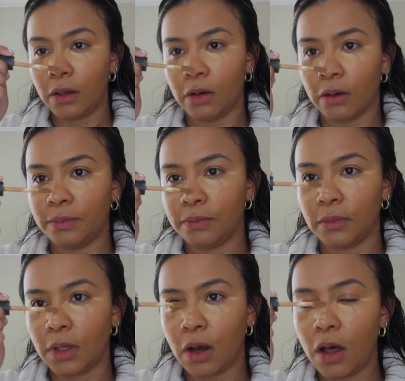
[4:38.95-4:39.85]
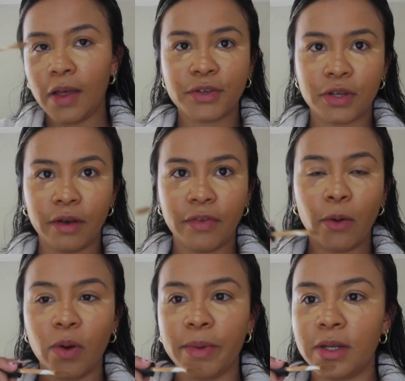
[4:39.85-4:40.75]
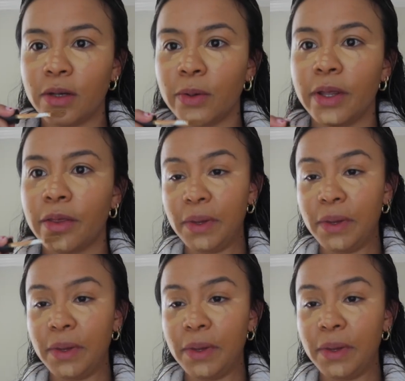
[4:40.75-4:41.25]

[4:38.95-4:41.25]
you know, all that stuff that women deal with.